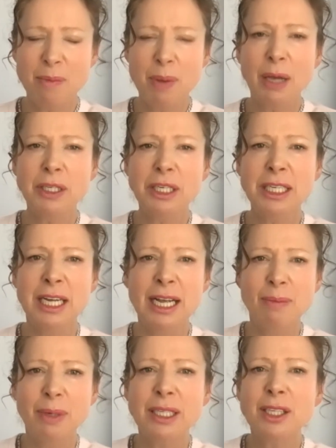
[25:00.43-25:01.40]
about it,
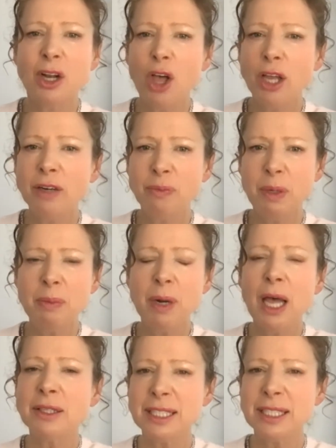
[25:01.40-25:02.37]
but there's a lot of people
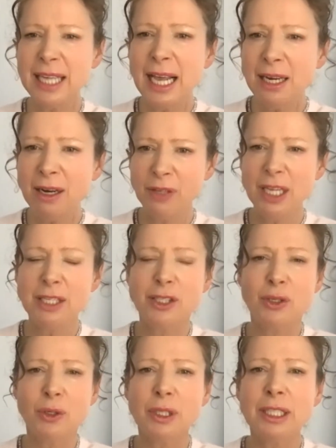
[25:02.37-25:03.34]
outside of that
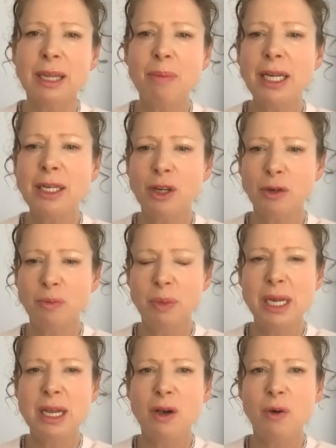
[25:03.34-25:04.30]
circle that might not
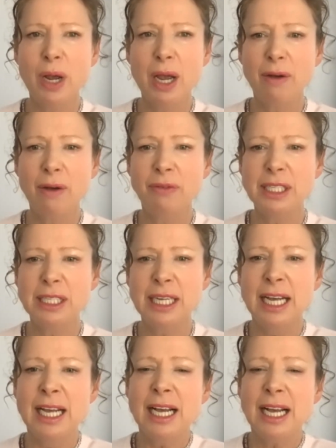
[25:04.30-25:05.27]
be aware of it.
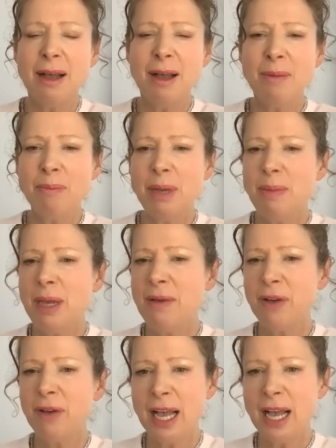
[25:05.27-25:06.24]
Maybe
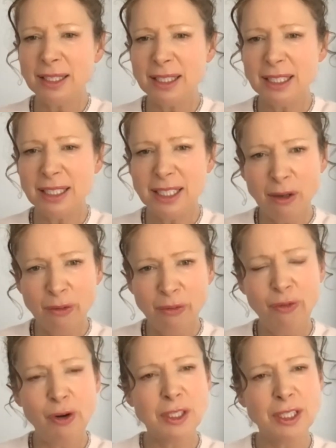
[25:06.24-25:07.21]
if I ask Doug
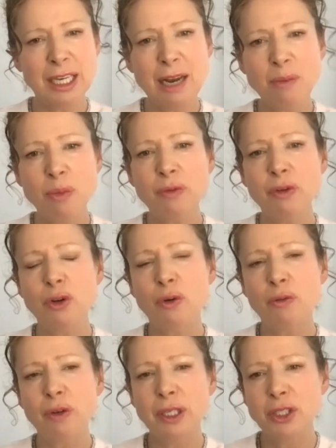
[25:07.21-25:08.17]
first and then move it
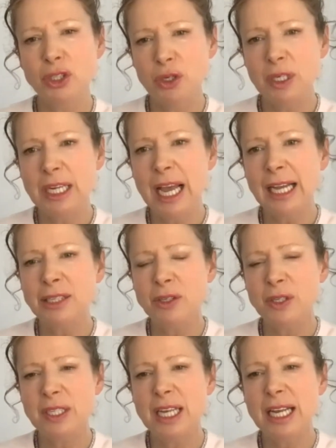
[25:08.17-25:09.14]
over to Dan
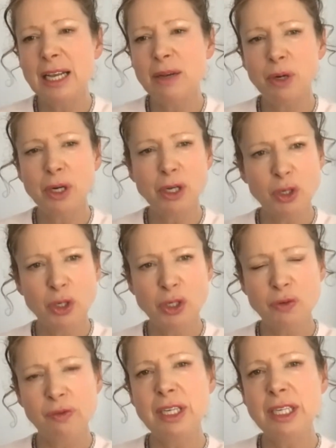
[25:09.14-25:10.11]
to saying, like, what are good
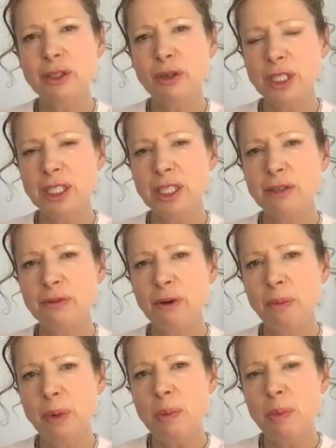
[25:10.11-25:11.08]
resources
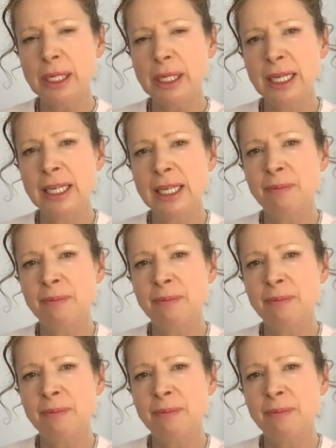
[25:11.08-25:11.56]
for people